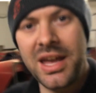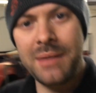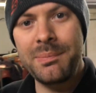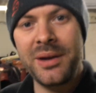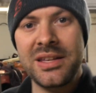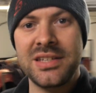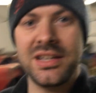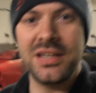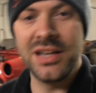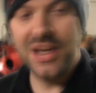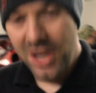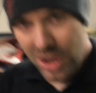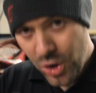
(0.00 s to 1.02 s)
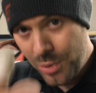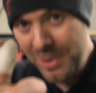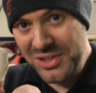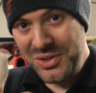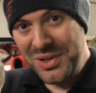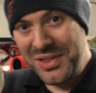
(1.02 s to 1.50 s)
getting better,
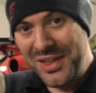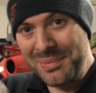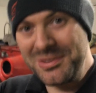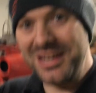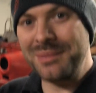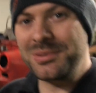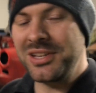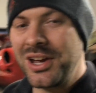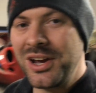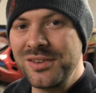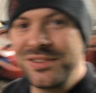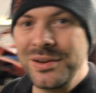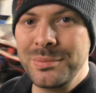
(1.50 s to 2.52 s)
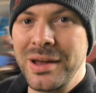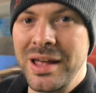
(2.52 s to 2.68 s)
almost do a thumbs up, so hopefully we'll